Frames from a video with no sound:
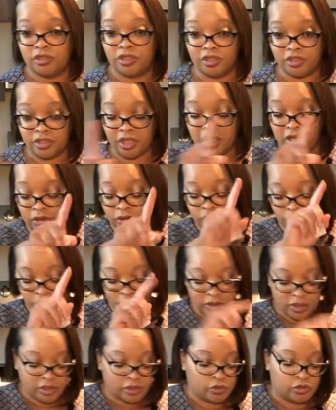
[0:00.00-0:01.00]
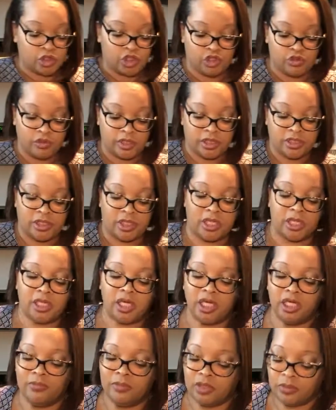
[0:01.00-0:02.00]
this other little trick that I
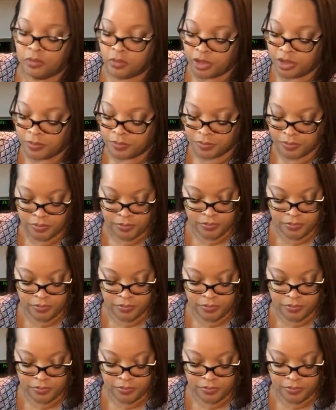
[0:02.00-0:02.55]
came up with.